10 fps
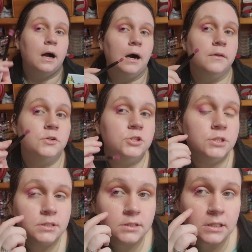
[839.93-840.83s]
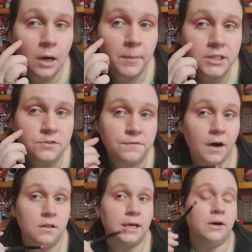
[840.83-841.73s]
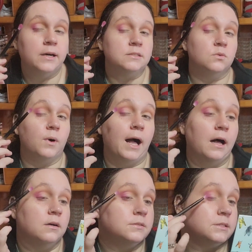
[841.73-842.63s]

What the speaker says: Oh, there's just so much fallout as well.